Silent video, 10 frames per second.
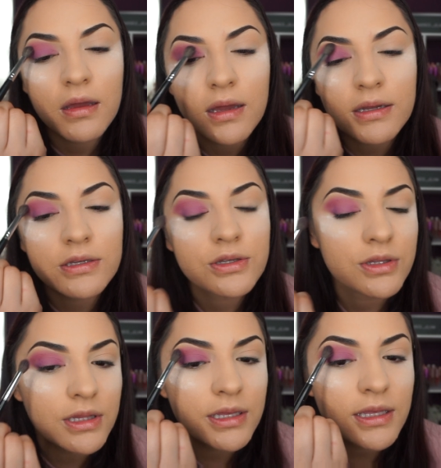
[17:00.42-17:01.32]

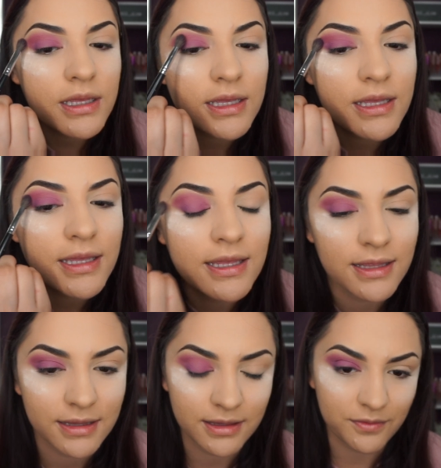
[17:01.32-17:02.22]
Actually,
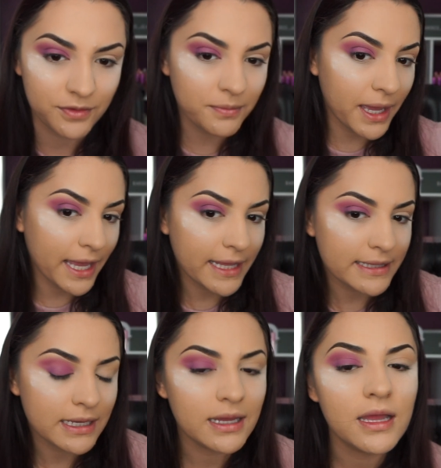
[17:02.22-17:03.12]
never
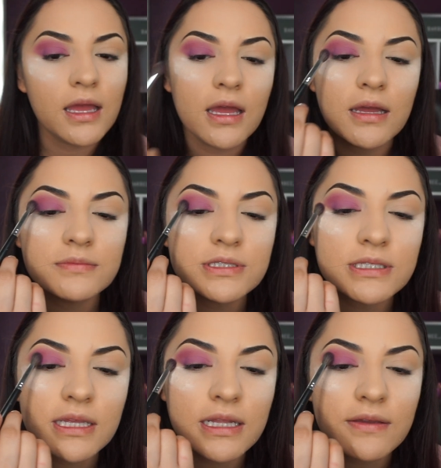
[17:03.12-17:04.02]
mind. I'm just
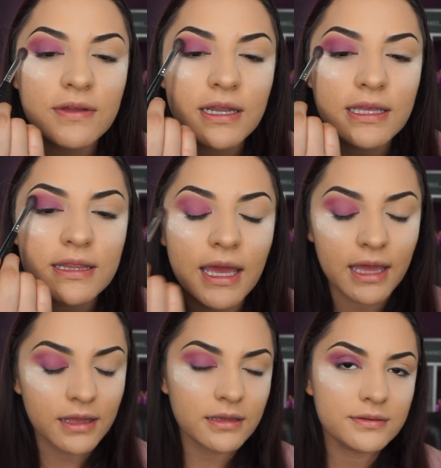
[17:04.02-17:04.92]
gonna leave it like that.